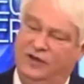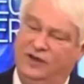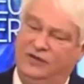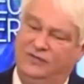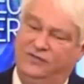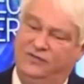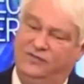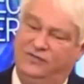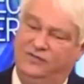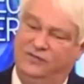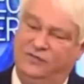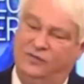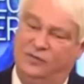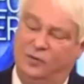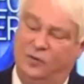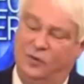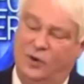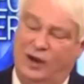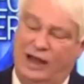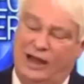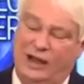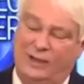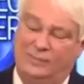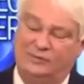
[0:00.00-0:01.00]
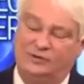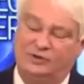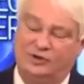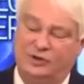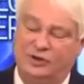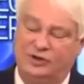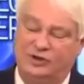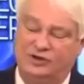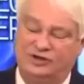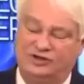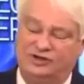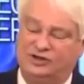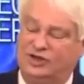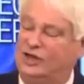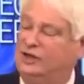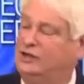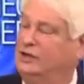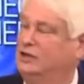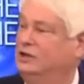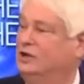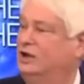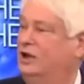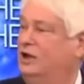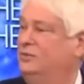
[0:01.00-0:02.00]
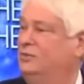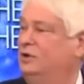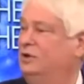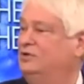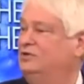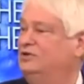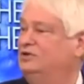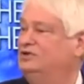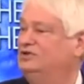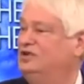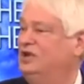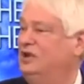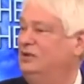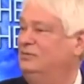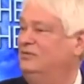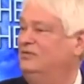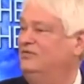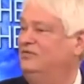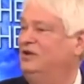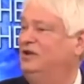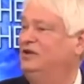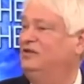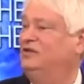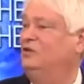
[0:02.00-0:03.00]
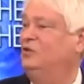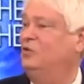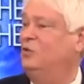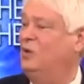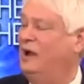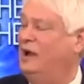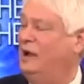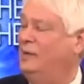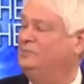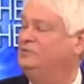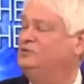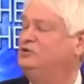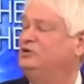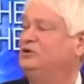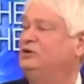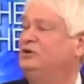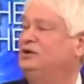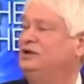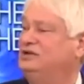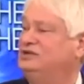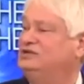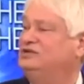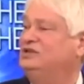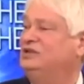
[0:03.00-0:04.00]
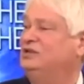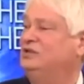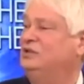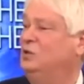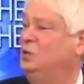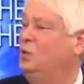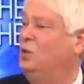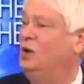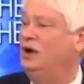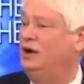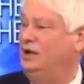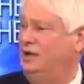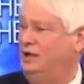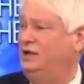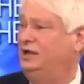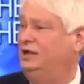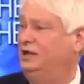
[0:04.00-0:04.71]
if the rapture and the second coming are the same event, the rapture gets in the